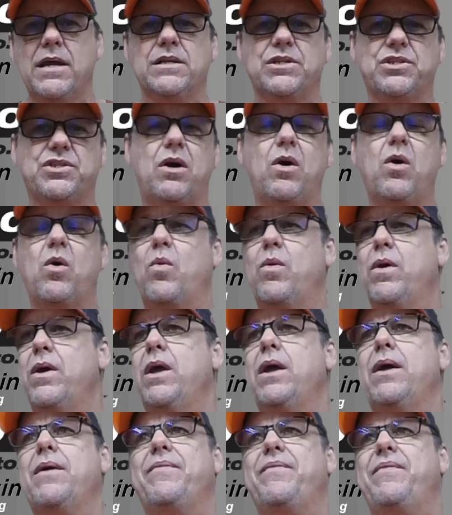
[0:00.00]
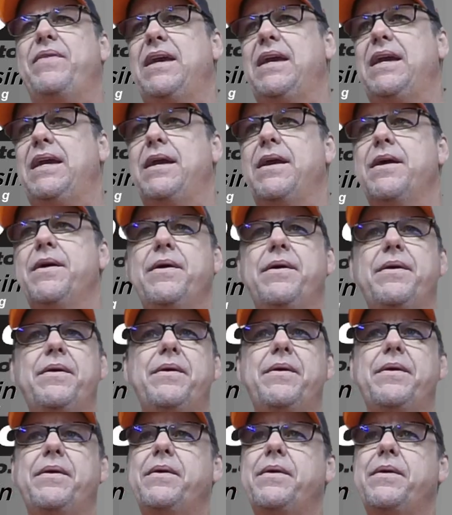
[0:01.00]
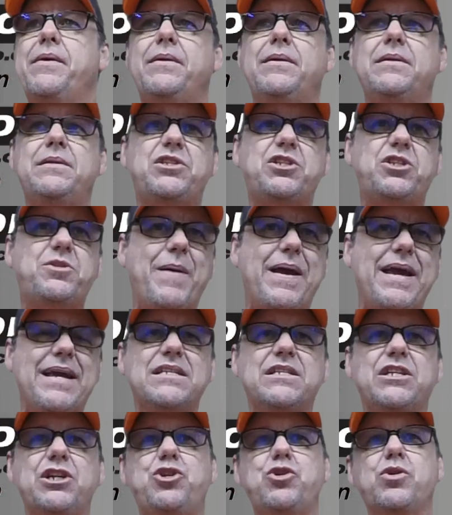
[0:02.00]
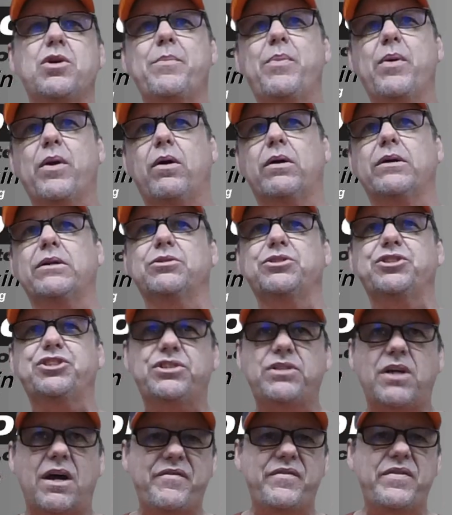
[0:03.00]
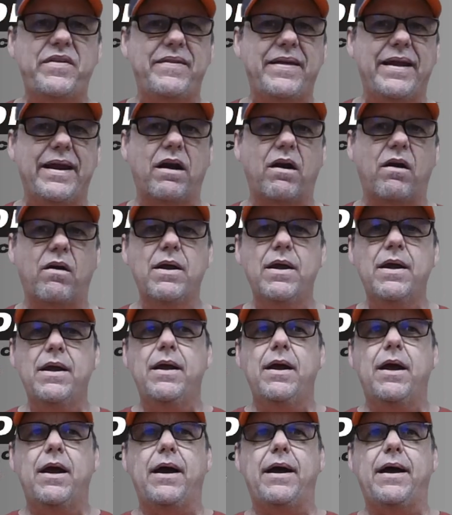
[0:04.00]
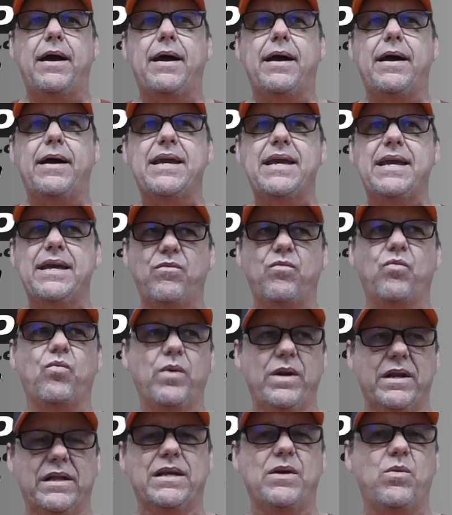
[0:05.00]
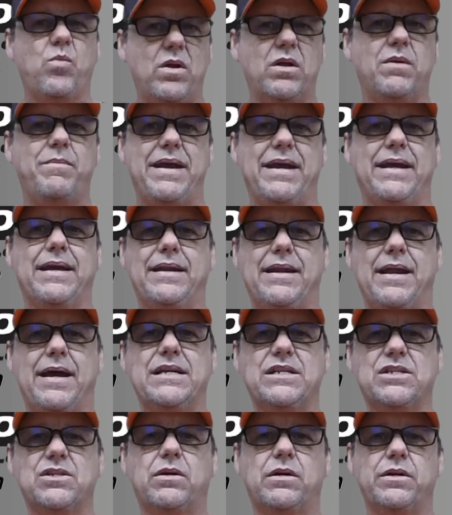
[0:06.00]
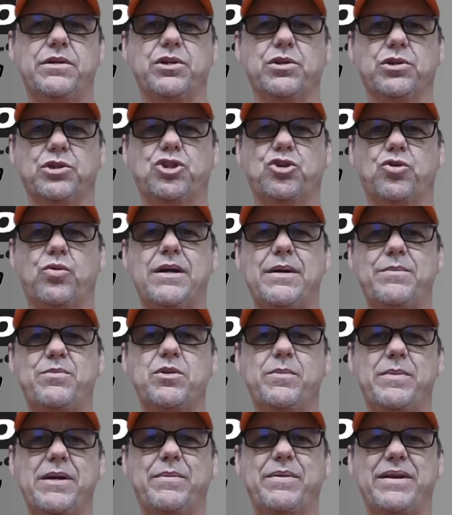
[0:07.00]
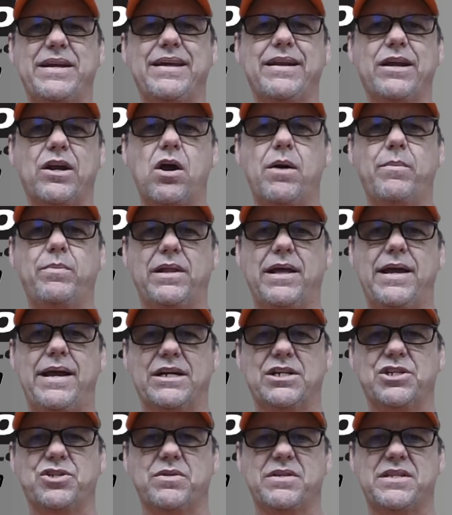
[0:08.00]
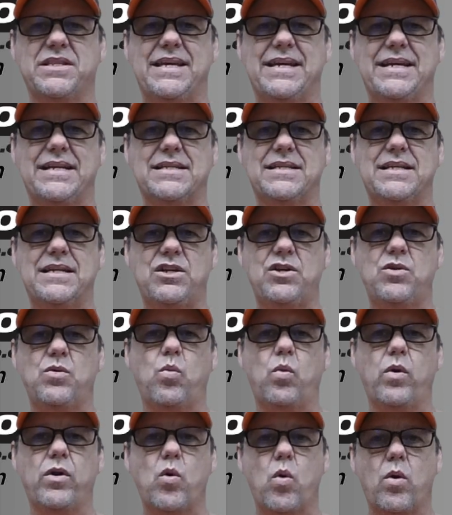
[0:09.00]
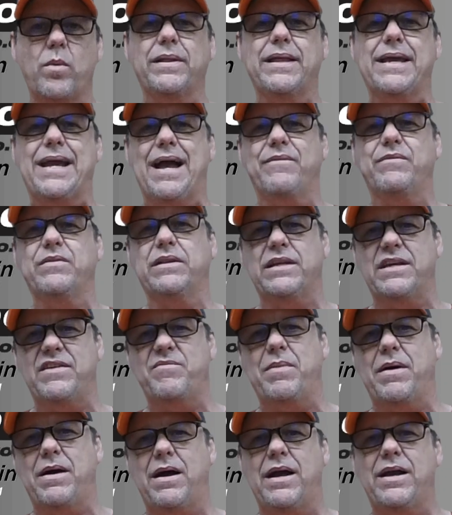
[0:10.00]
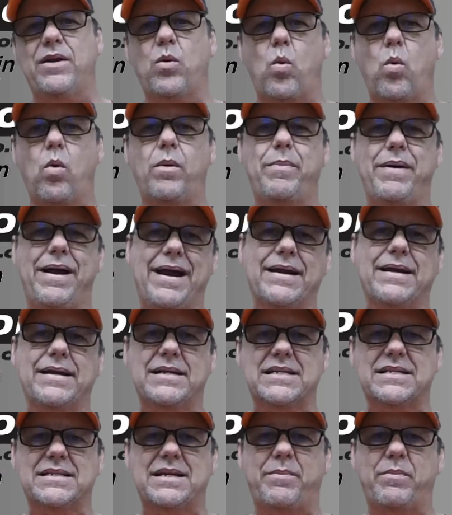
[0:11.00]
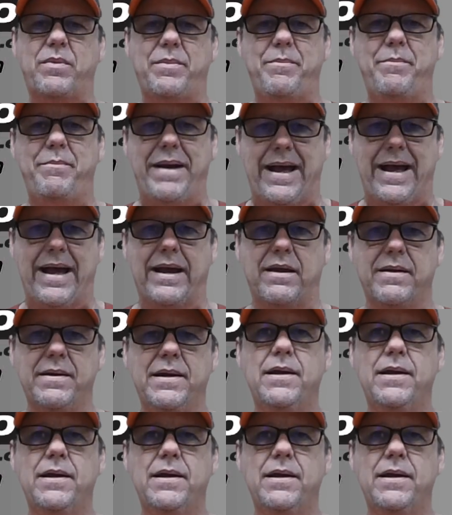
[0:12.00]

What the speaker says: So the space that you can put all your stuff in there, it really will make it nice on your trips. You'll be able to get a couple of extra things that you would normally have to leave behind or pack in a separate bag.